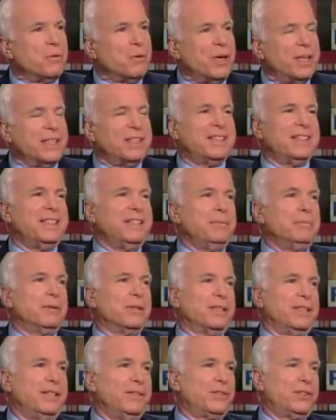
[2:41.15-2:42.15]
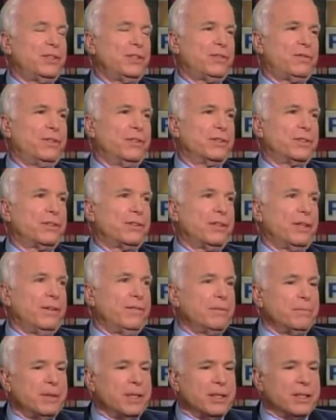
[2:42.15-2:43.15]
what he believes his future
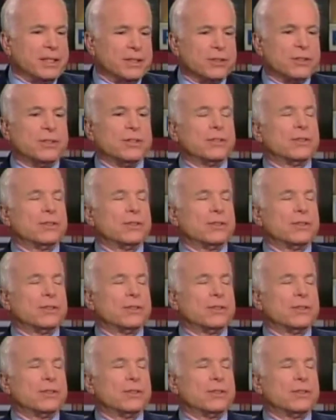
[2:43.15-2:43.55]
of America is.